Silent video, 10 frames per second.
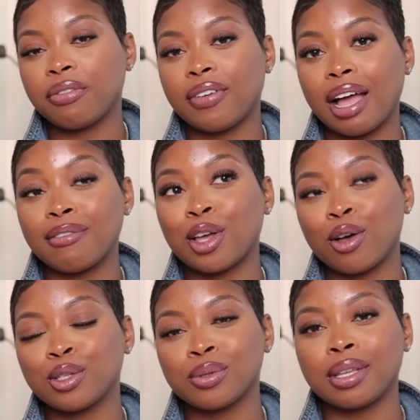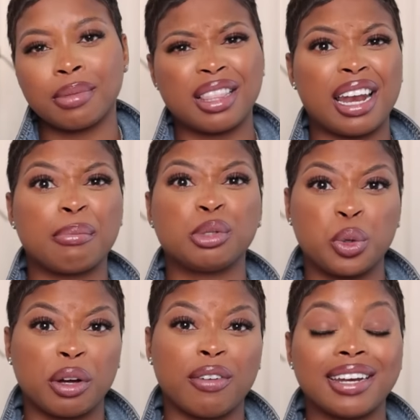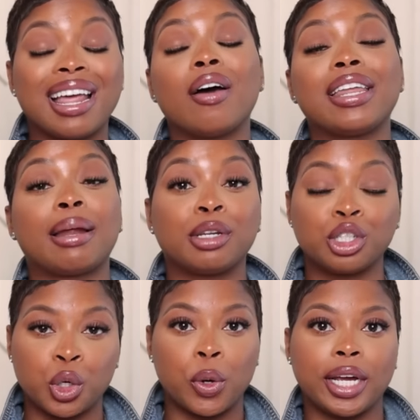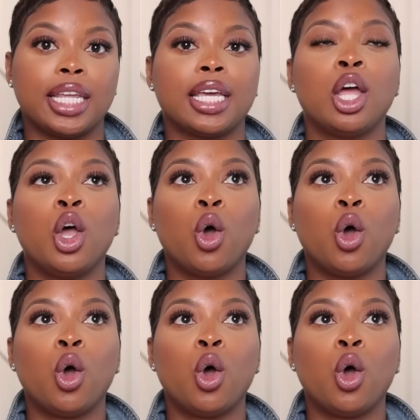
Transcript: five is also something that I'm doing right now and I'm enjoying it.